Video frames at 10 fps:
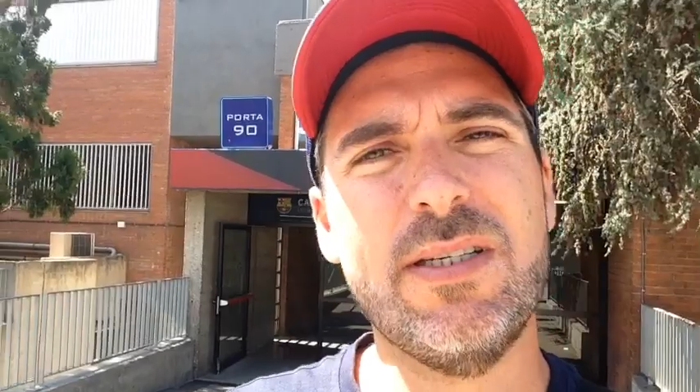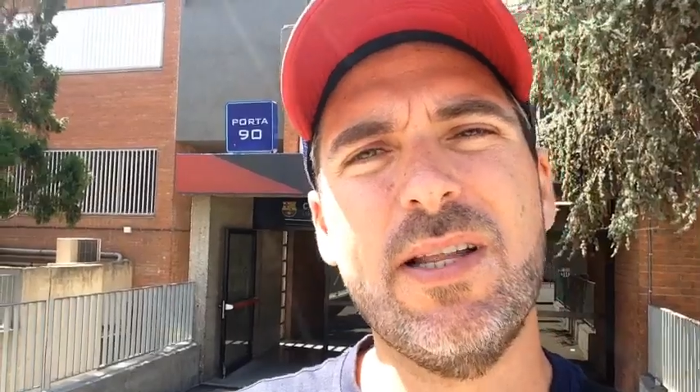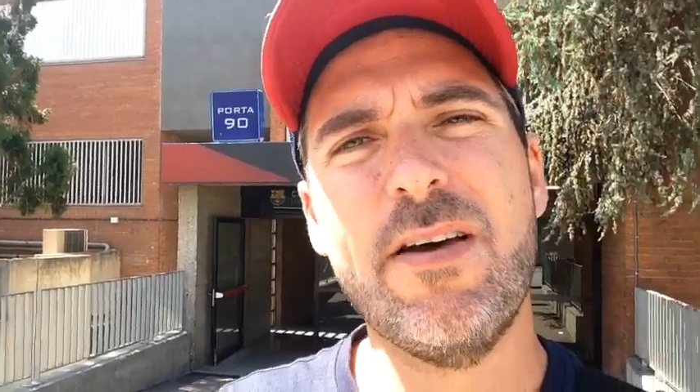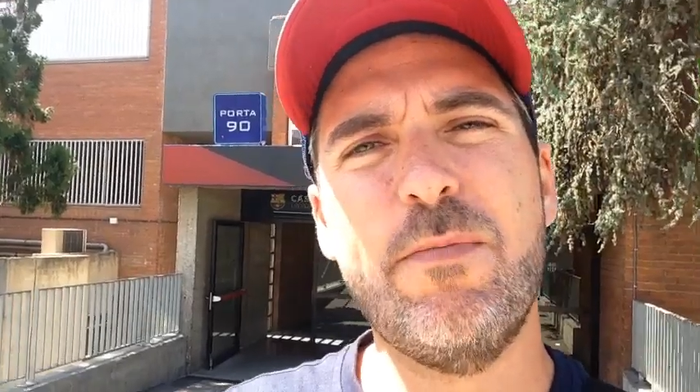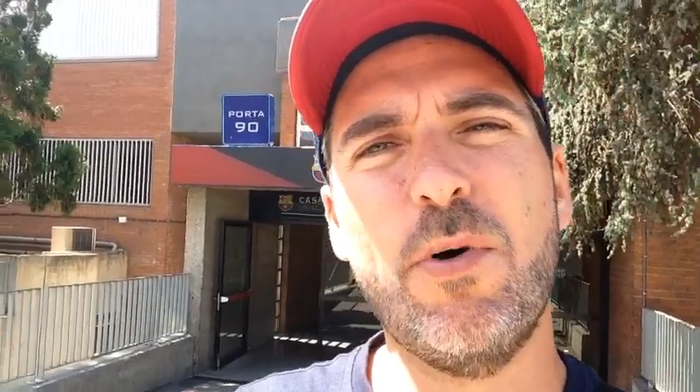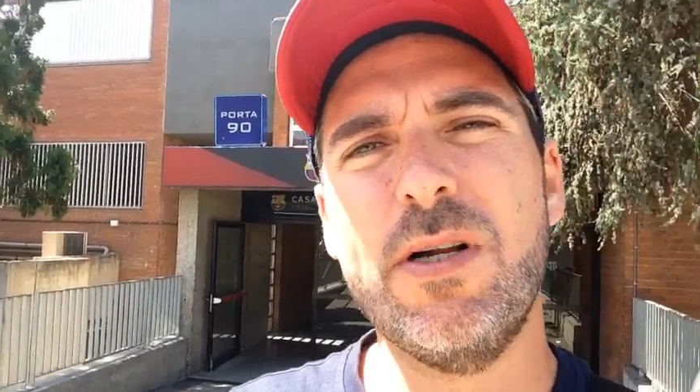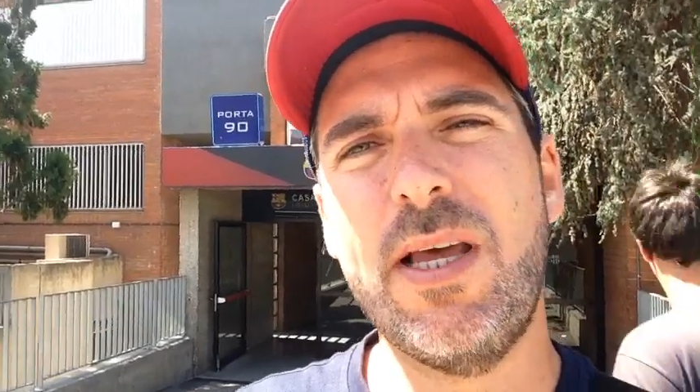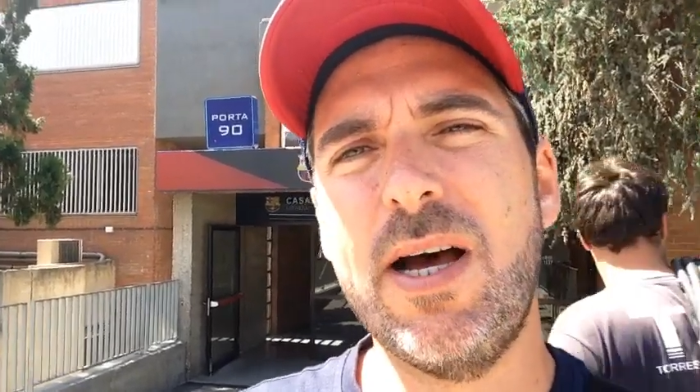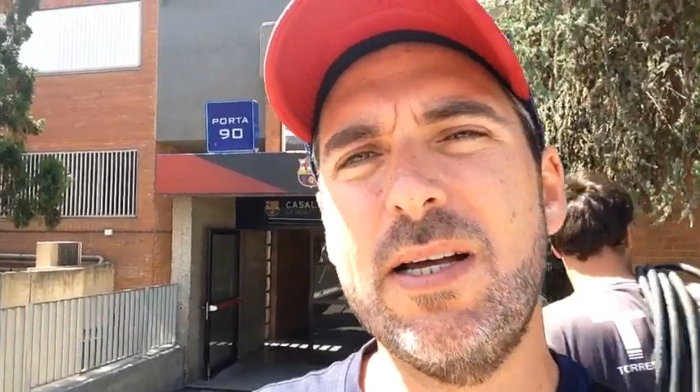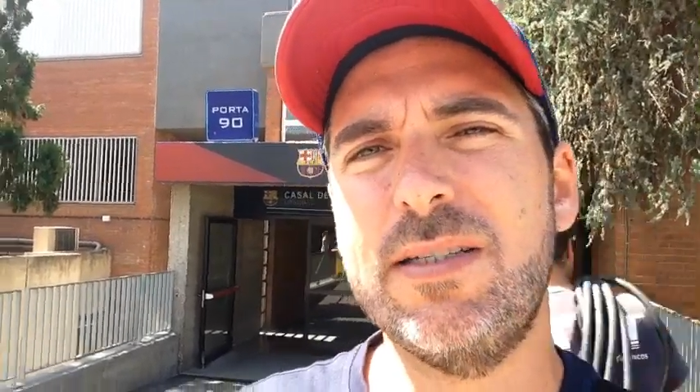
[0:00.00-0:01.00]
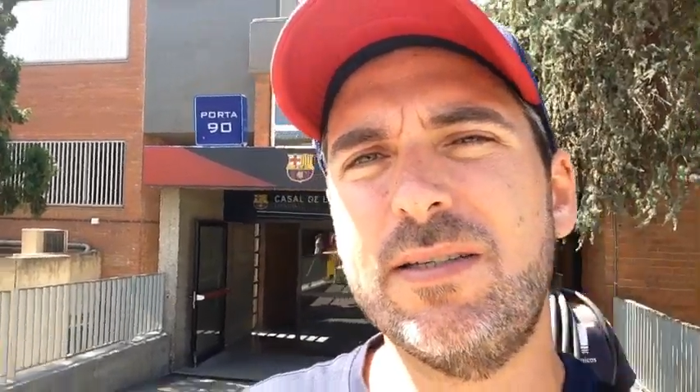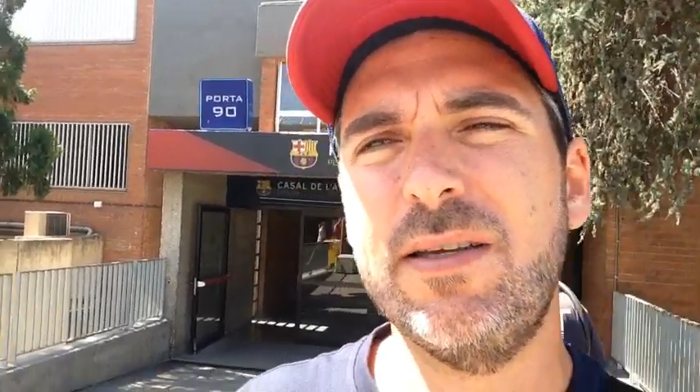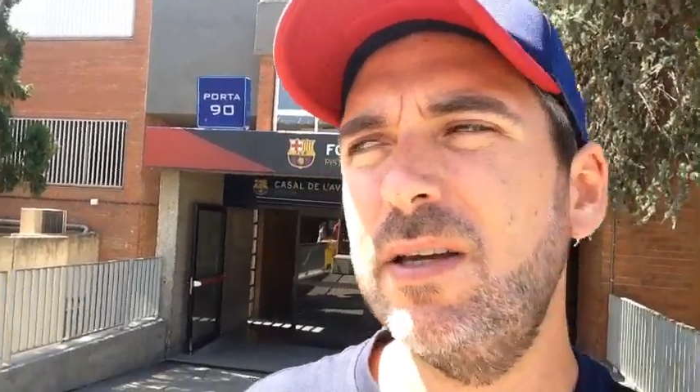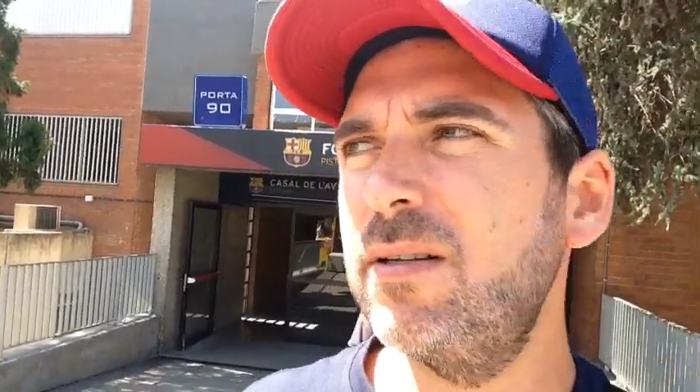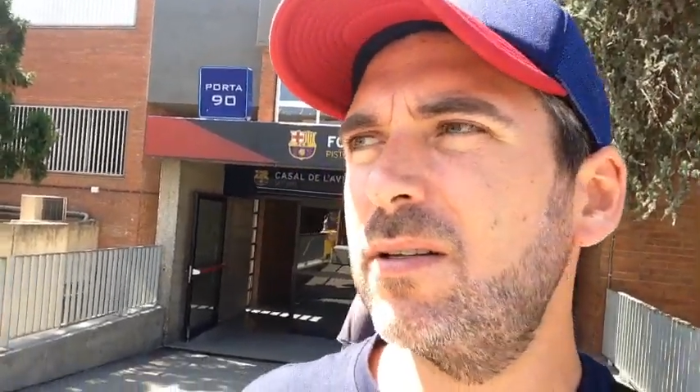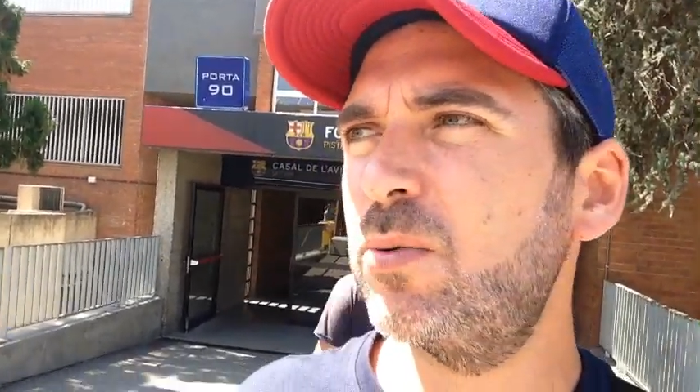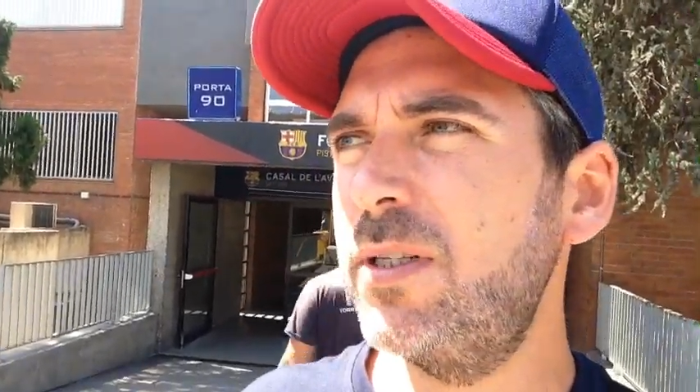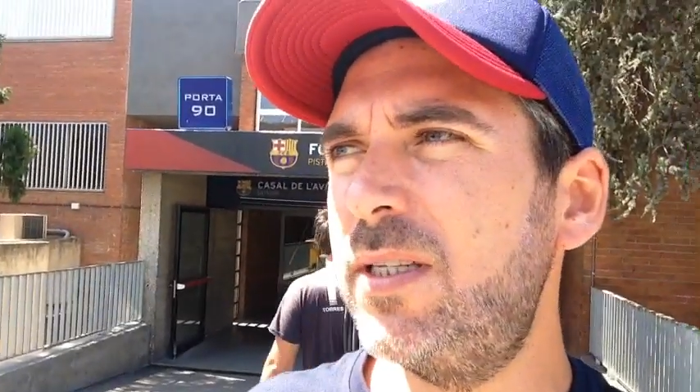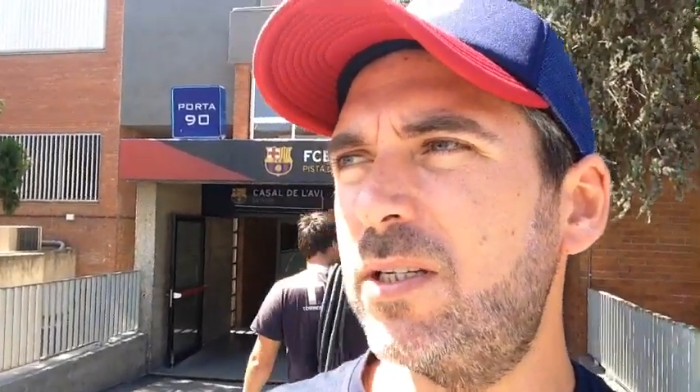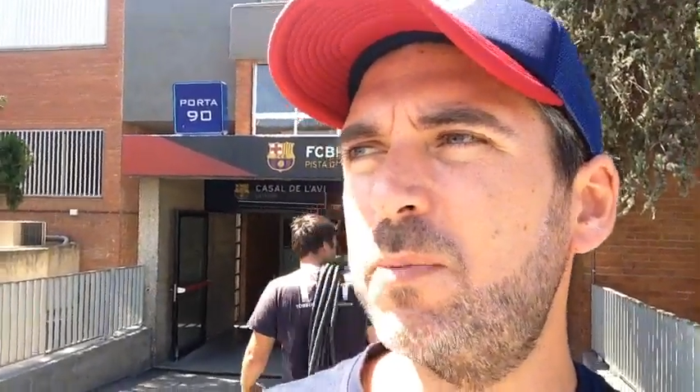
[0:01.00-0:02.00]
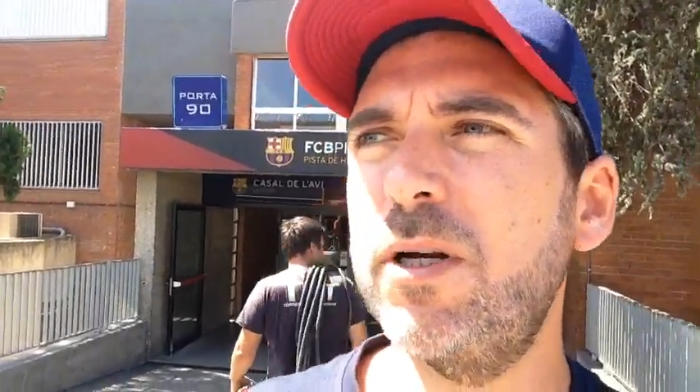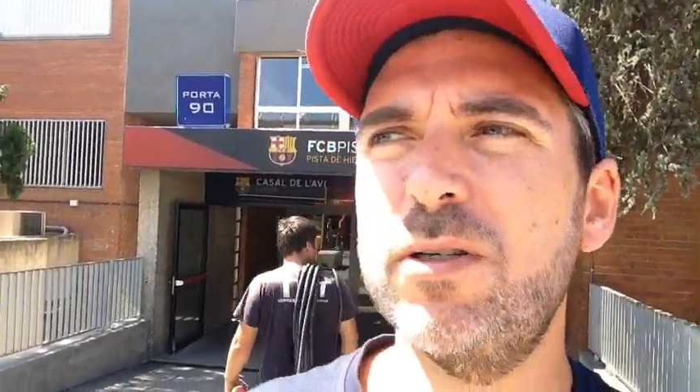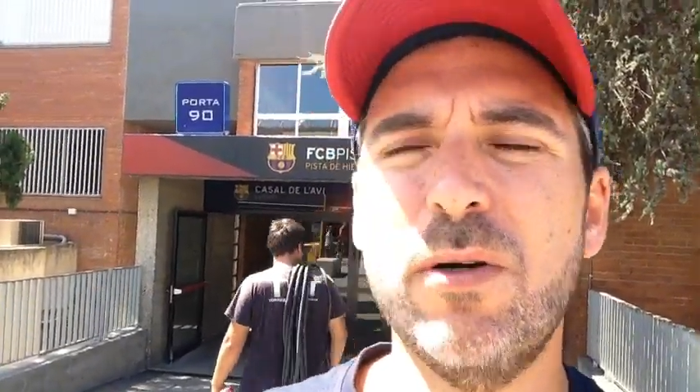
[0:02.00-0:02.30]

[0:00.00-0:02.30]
live broadcast. It's what D-Spot is